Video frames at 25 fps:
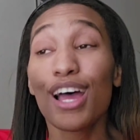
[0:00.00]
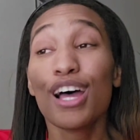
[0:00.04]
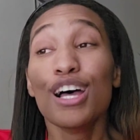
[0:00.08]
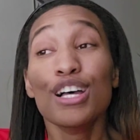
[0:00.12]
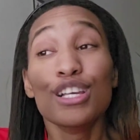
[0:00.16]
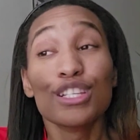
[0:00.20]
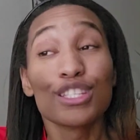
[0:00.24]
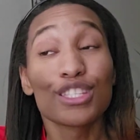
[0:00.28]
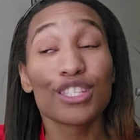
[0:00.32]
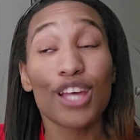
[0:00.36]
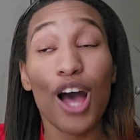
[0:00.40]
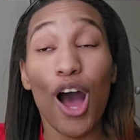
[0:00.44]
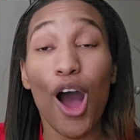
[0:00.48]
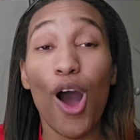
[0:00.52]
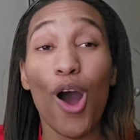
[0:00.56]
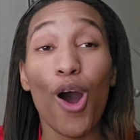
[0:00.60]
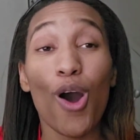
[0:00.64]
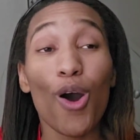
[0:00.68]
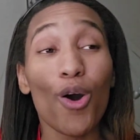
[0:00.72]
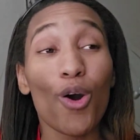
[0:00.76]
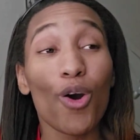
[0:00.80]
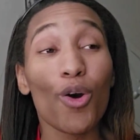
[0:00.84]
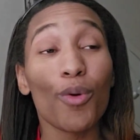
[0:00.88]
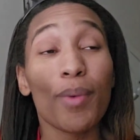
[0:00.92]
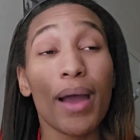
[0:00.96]

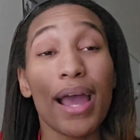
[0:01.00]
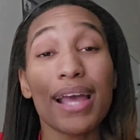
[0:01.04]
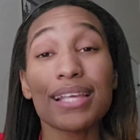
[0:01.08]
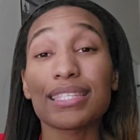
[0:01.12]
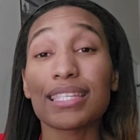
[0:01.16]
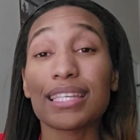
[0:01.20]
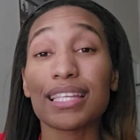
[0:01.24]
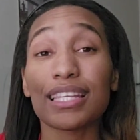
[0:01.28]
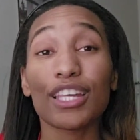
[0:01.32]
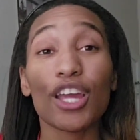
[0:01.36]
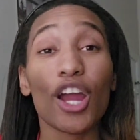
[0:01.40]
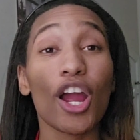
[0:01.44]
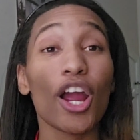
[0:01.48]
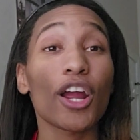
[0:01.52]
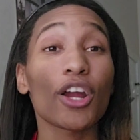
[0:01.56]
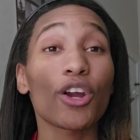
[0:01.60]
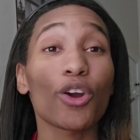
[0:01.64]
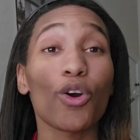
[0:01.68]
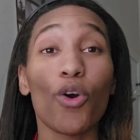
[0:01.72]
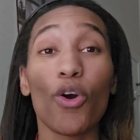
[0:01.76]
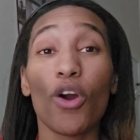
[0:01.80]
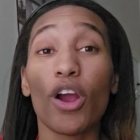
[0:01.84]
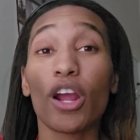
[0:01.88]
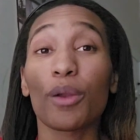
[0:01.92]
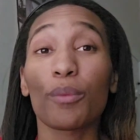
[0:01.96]
So basically her and
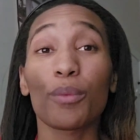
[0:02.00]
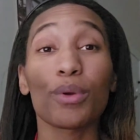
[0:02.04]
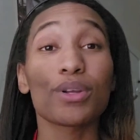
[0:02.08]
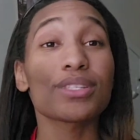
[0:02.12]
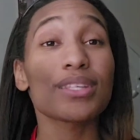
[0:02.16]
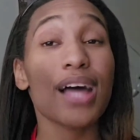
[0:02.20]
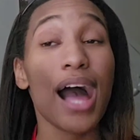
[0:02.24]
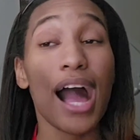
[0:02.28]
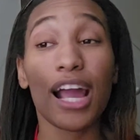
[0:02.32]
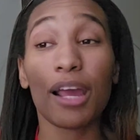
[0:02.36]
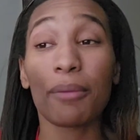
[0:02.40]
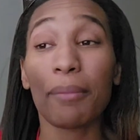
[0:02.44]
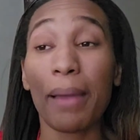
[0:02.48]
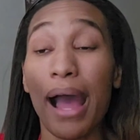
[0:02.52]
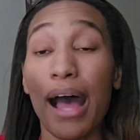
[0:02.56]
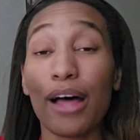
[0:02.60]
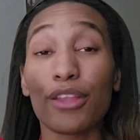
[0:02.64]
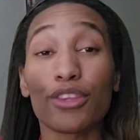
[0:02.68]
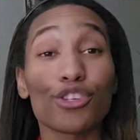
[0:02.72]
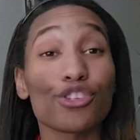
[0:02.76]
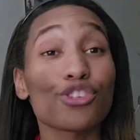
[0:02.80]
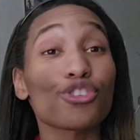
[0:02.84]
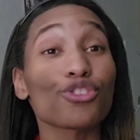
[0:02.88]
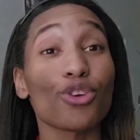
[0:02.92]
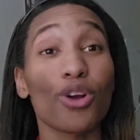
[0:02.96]
Gordon were talking about the
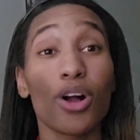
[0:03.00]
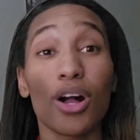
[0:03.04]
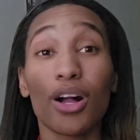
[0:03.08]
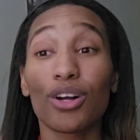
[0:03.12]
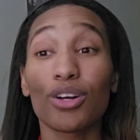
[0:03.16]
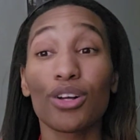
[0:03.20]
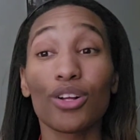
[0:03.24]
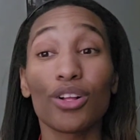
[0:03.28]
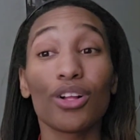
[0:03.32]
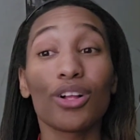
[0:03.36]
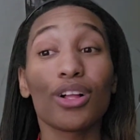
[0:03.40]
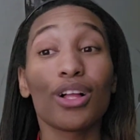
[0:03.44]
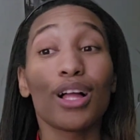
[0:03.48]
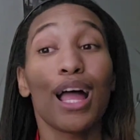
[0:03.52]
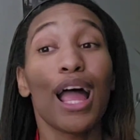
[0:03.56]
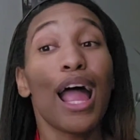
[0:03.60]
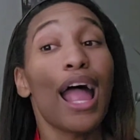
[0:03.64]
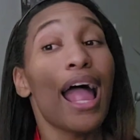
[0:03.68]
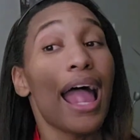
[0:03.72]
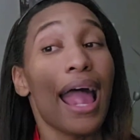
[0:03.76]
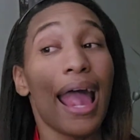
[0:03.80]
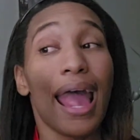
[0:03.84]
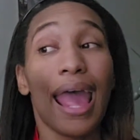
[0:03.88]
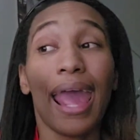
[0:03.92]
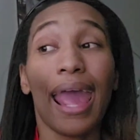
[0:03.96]
struggle
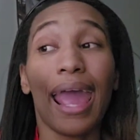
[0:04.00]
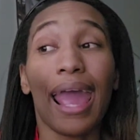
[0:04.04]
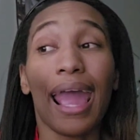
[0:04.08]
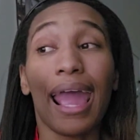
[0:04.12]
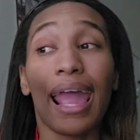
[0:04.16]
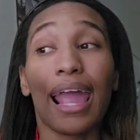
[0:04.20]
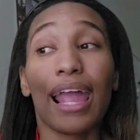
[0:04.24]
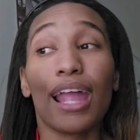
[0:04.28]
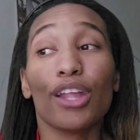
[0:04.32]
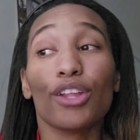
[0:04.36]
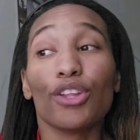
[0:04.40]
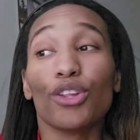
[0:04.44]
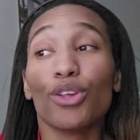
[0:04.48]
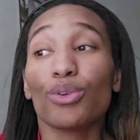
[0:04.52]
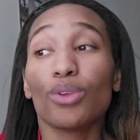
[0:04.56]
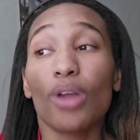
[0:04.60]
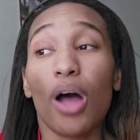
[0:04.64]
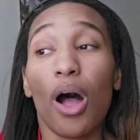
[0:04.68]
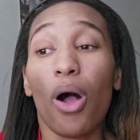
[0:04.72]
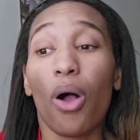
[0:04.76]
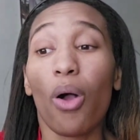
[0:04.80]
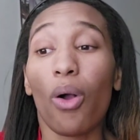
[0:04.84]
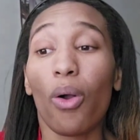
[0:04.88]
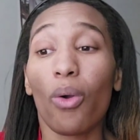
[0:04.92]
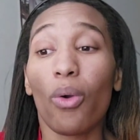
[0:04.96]
and you
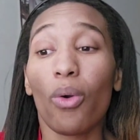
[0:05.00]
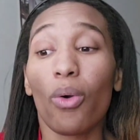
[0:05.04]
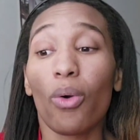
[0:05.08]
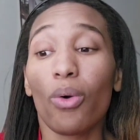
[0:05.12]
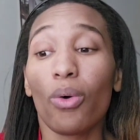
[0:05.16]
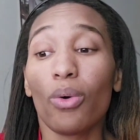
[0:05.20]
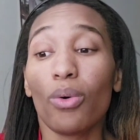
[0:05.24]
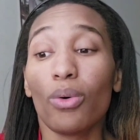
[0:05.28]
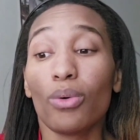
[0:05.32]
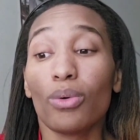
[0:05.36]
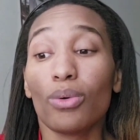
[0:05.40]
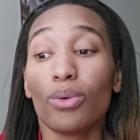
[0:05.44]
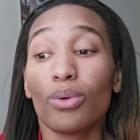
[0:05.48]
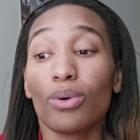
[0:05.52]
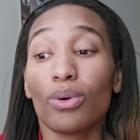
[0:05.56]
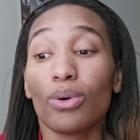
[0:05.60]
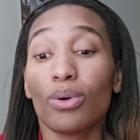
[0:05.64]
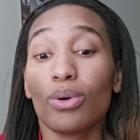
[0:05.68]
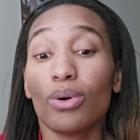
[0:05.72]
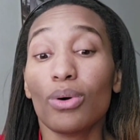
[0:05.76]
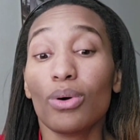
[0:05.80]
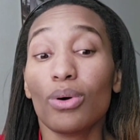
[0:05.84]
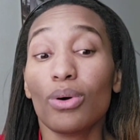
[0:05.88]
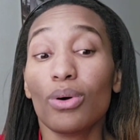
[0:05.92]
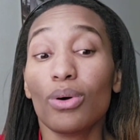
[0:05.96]
know
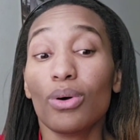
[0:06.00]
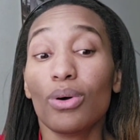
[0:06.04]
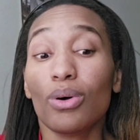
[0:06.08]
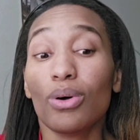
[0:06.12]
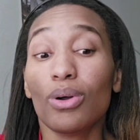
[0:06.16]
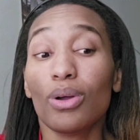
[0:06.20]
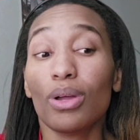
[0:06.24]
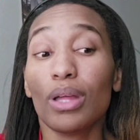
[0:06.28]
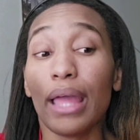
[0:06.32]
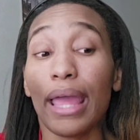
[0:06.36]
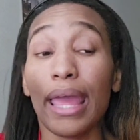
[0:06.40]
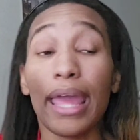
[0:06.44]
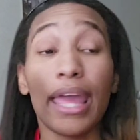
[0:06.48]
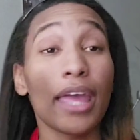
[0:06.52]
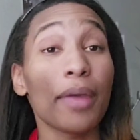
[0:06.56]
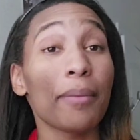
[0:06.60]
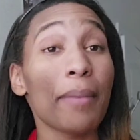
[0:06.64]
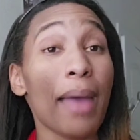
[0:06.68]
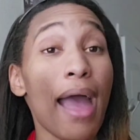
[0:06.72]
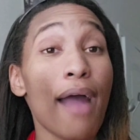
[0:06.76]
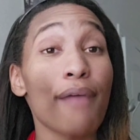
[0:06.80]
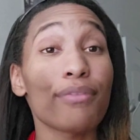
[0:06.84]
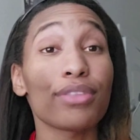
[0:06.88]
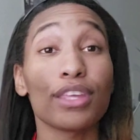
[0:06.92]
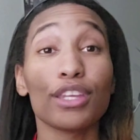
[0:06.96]
him
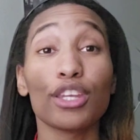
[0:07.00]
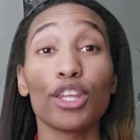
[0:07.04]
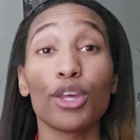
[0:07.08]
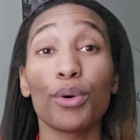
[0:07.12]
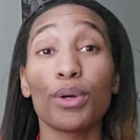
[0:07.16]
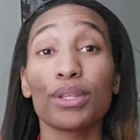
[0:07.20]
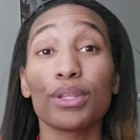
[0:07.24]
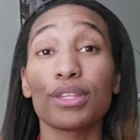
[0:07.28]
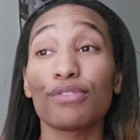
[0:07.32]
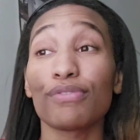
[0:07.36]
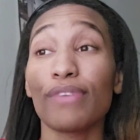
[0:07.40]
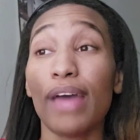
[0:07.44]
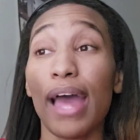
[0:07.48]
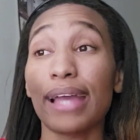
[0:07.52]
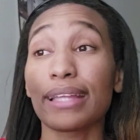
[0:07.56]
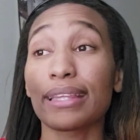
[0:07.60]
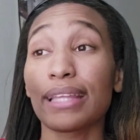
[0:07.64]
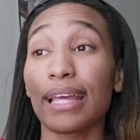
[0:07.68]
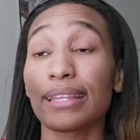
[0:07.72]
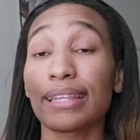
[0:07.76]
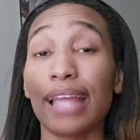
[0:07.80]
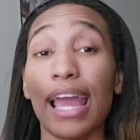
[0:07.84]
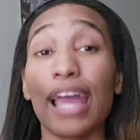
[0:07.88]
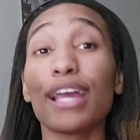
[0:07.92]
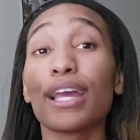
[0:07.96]
having to deal with the fact
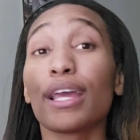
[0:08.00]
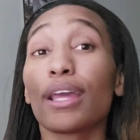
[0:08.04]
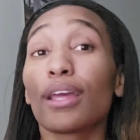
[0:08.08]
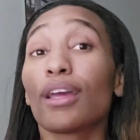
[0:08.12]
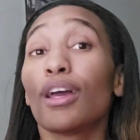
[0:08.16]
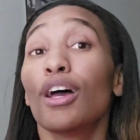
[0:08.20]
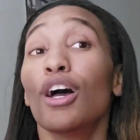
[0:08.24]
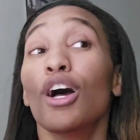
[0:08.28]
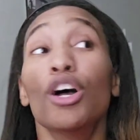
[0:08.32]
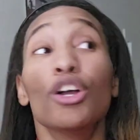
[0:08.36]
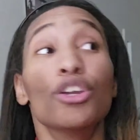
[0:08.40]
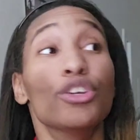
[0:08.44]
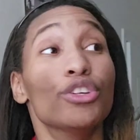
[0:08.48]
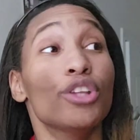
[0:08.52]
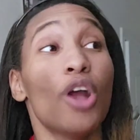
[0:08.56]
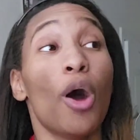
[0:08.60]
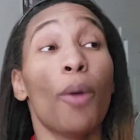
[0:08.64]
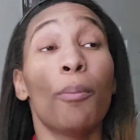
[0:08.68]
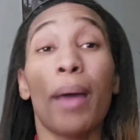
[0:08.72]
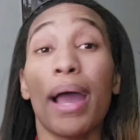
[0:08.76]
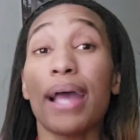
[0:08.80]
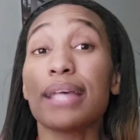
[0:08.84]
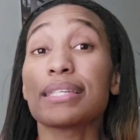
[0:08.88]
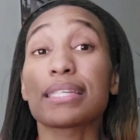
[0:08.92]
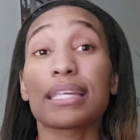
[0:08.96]
that they you know
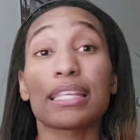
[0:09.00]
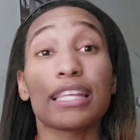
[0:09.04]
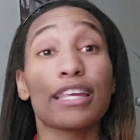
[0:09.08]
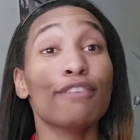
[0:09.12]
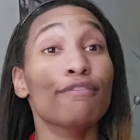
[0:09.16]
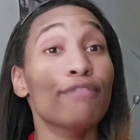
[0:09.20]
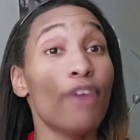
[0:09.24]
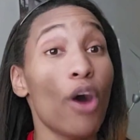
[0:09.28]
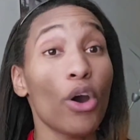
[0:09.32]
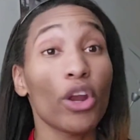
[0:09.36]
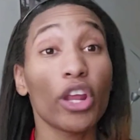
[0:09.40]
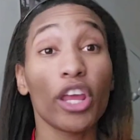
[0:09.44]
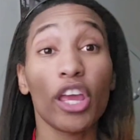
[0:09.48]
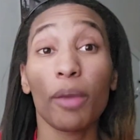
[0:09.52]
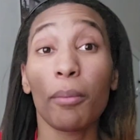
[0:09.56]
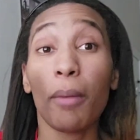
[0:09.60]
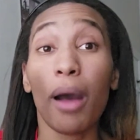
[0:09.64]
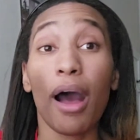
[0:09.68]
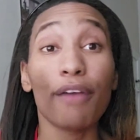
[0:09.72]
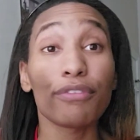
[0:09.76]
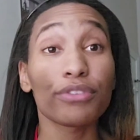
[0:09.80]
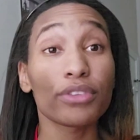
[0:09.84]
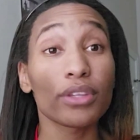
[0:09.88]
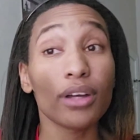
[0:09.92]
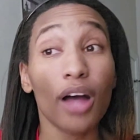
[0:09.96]
basically voted him
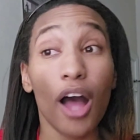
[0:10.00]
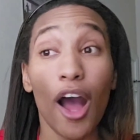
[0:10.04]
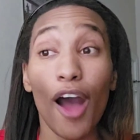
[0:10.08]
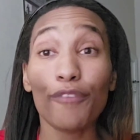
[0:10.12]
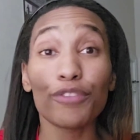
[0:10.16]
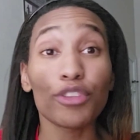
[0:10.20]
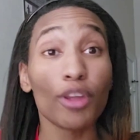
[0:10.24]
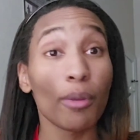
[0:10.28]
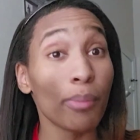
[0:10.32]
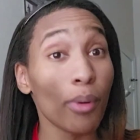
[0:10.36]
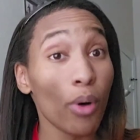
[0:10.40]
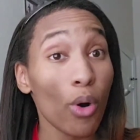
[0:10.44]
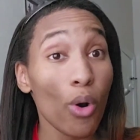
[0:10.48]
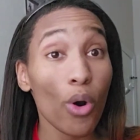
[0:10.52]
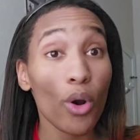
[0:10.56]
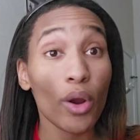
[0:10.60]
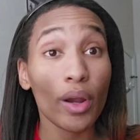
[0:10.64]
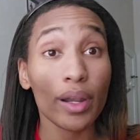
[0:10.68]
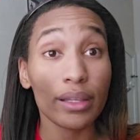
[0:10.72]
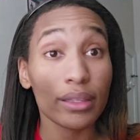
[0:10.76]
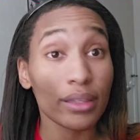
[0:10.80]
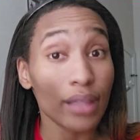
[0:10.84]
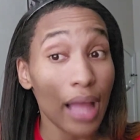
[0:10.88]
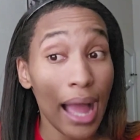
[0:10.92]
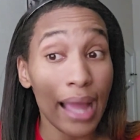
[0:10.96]
off the off the
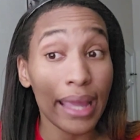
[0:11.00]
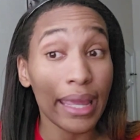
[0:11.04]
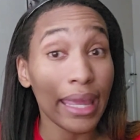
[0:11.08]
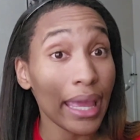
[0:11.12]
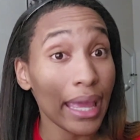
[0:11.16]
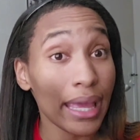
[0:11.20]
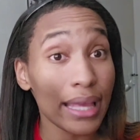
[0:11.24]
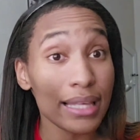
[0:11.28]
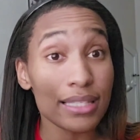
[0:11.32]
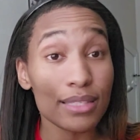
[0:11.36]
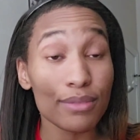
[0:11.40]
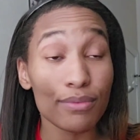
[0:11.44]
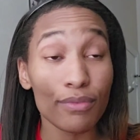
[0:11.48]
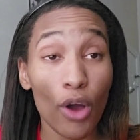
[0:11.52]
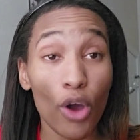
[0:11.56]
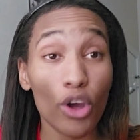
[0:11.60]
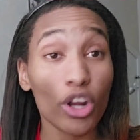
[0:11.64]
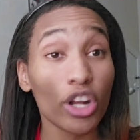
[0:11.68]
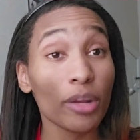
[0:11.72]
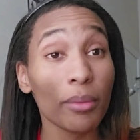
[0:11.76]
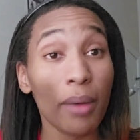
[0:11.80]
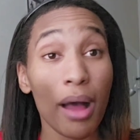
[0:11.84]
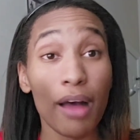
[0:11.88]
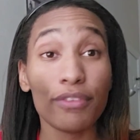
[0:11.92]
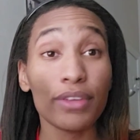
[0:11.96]
board, I guess, voted
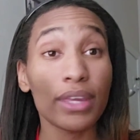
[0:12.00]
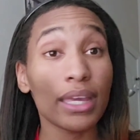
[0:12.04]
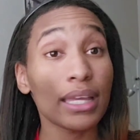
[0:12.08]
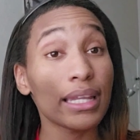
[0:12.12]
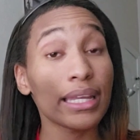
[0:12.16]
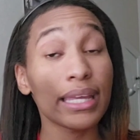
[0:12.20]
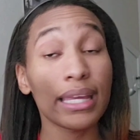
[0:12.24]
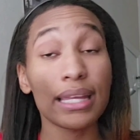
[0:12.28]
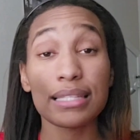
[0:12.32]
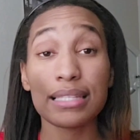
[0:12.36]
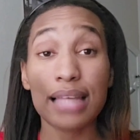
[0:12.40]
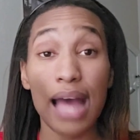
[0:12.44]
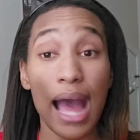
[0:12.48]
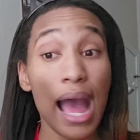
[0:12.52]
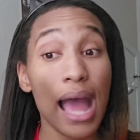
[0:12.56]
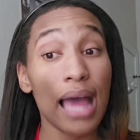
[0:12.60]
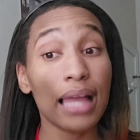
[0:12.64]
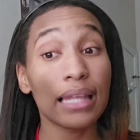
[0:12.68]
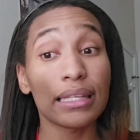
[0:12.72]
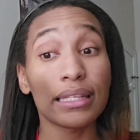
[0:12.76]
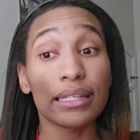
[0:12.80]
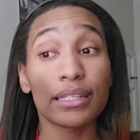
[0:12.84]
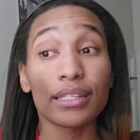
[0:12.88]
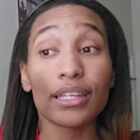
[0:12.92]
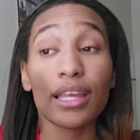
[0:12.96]
him off Gilligan's
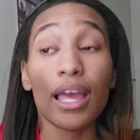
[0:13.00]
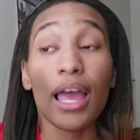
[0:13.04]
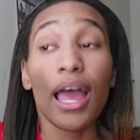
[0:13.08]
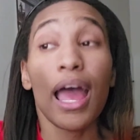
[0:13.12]
Island